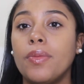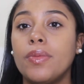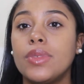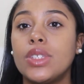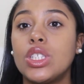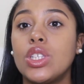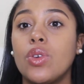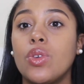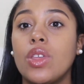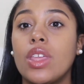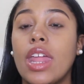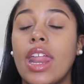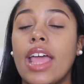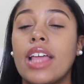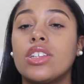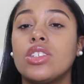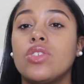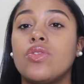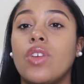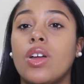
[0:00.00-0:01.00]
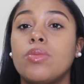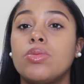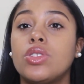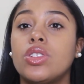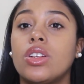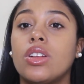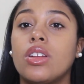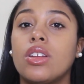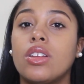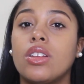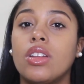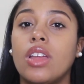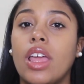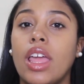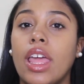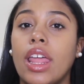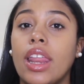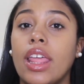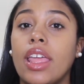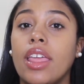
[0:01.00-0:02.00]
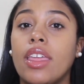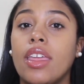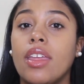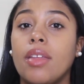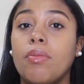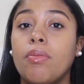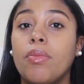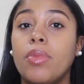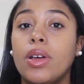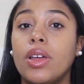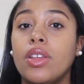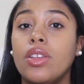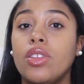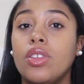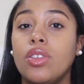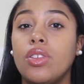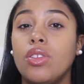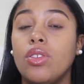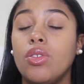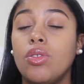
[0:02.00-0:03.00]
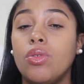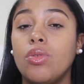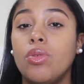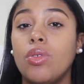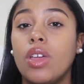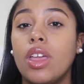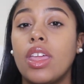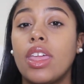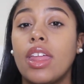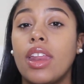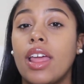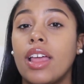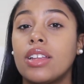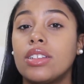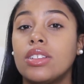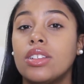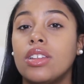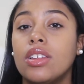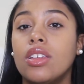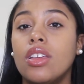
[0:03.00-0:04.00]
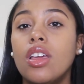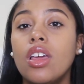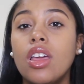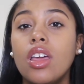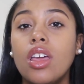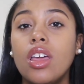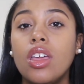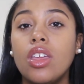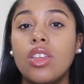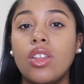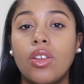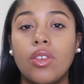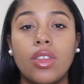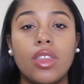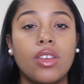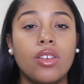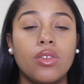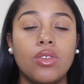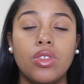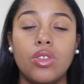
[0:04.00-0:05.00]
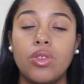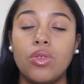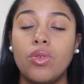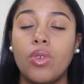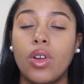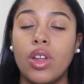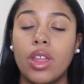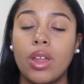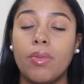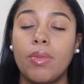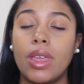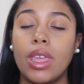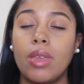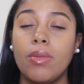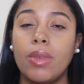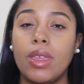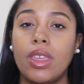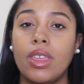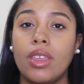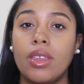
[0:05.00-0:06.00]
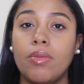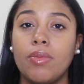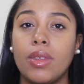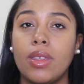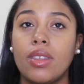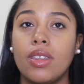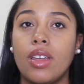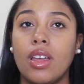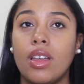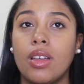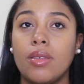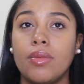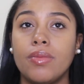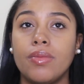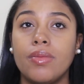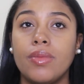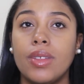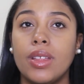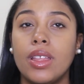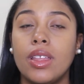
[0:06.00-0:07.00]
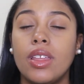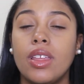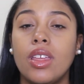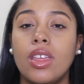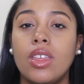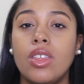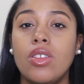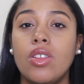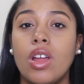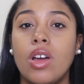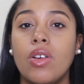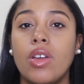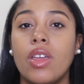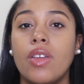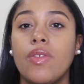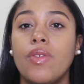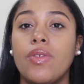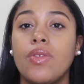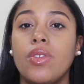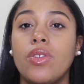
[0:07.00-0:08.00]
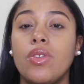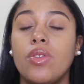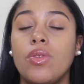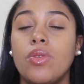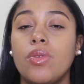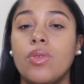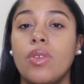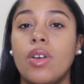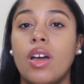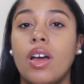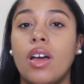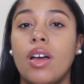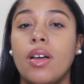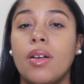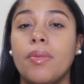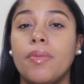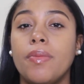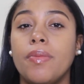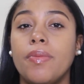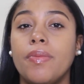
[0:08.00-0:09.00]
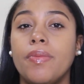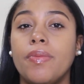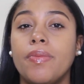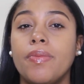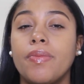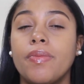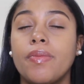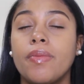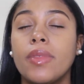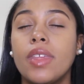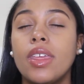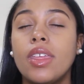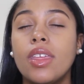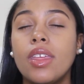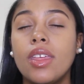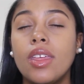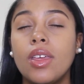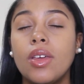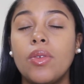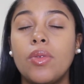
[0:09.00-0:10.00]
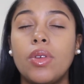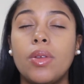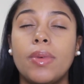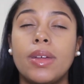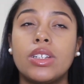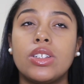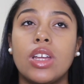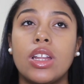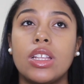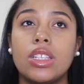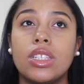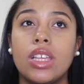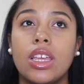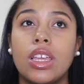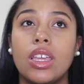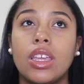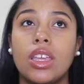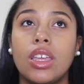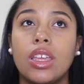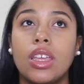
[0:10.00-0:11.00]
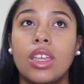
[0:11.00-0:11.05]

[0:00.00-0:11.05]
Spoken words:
so it can actually rupture, and it can put you, it can actually, you know, kill you or your baby, you know, if you, what am I trying to say?